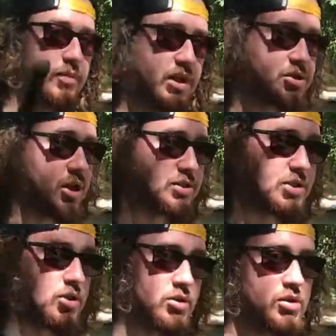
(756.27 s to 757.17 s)
can make
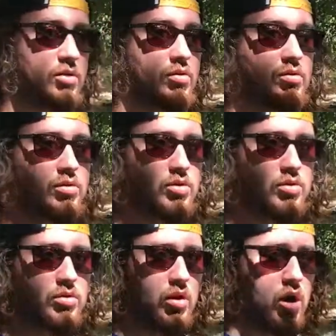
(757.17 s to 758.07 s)
shots at
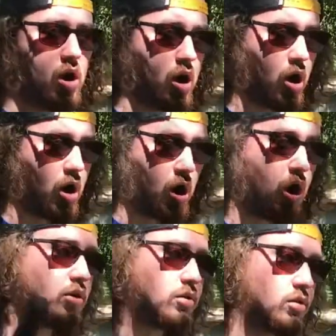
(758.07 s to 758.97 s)

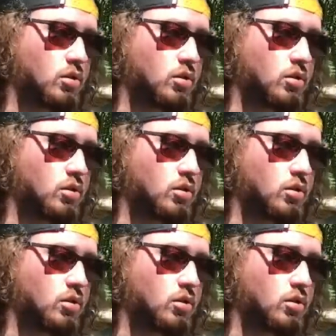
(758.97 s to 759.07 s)
all